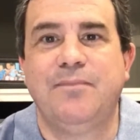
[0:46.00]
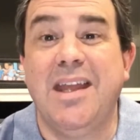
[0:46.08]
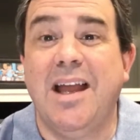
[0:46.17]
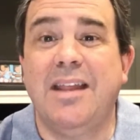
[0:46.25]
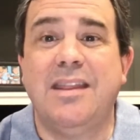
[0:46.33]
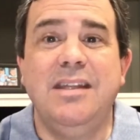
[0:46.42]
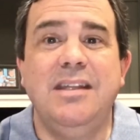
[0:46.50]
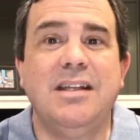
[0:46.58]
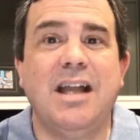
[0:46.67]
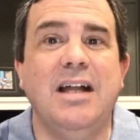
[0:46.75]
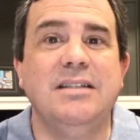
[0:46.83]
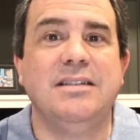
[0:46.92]
I think you
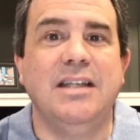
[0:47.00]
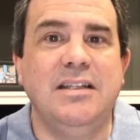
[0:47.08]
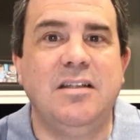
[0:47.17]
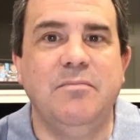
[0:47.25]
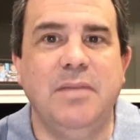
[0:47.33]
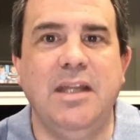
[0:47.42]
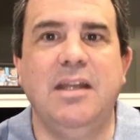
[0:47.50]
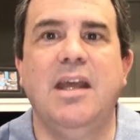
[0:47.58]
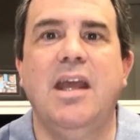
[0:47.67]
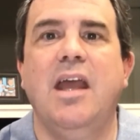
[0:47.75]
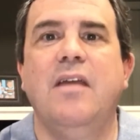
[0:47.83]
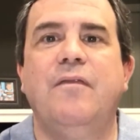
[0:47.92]
guys need to meet
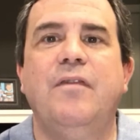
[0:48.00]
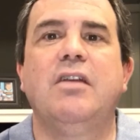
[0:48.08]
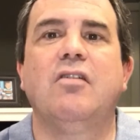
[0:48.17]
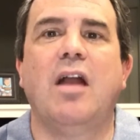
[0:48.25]
and figure